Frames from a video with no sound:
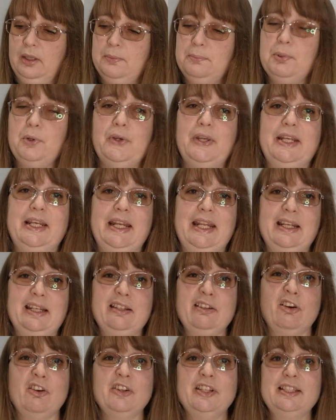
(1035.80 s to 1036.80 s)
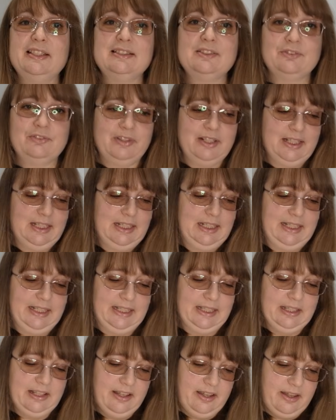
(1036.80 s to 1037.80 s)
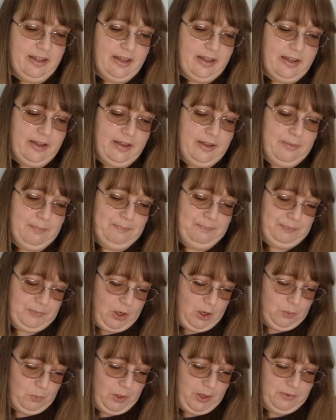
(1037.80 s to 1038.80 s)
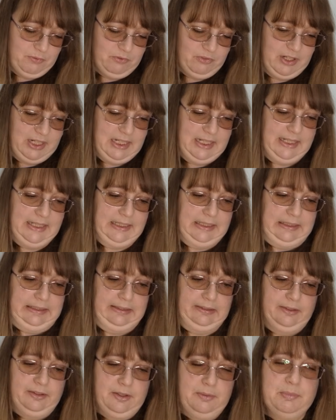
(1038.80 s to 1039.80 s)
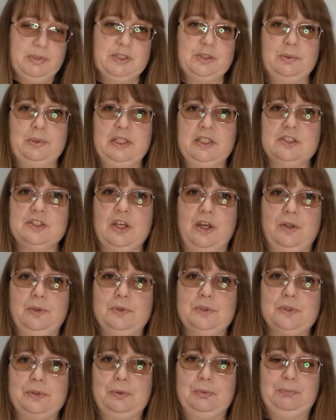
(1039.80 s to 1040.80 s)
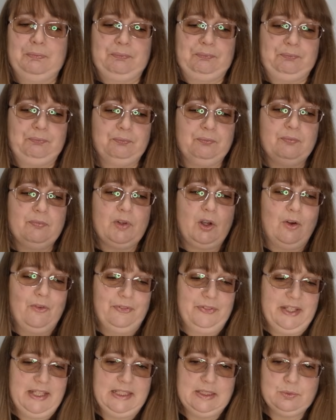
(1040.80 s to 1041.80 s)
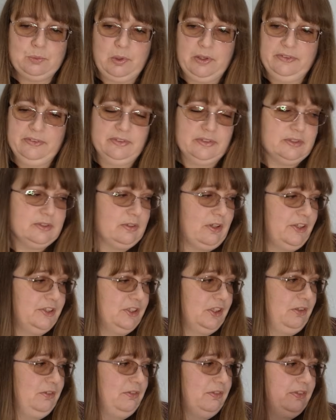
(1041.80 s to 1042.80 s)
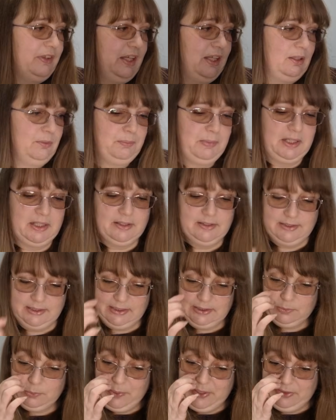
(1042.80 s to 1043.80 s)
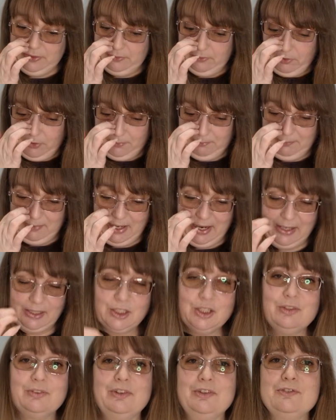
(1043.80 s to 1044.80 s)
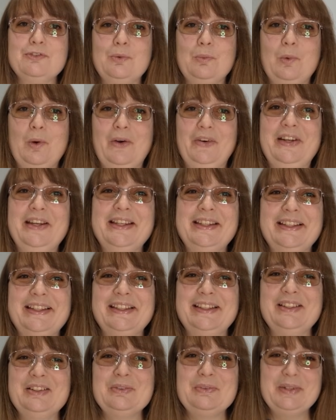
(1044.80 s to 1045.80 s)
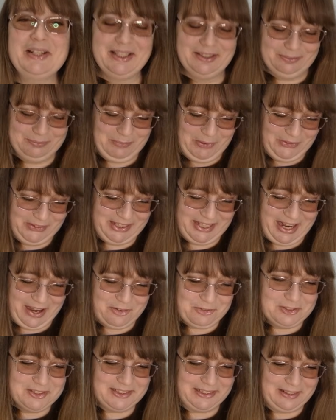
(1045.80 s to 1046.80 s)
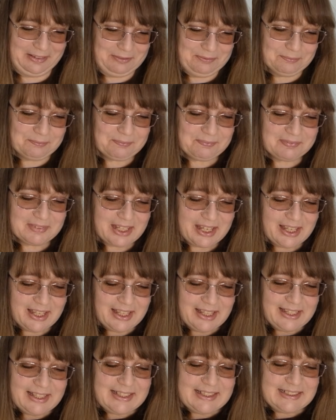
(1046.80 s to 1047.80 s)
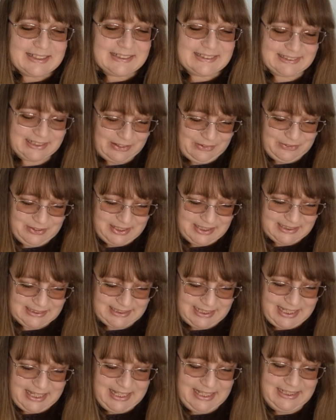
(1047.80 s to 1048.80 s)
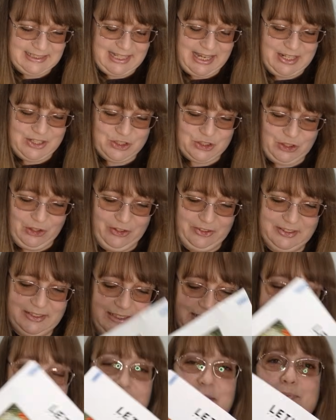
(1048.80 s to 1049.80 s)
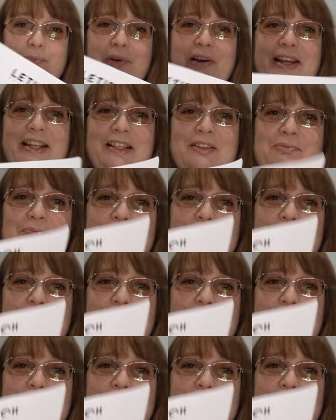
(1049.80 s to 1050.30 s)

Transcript: putting in a night, really. I won't really be doing a total on these ones, I don't think, because it's whether I'm accurate for one with my counter. So this is Enchanted Spring,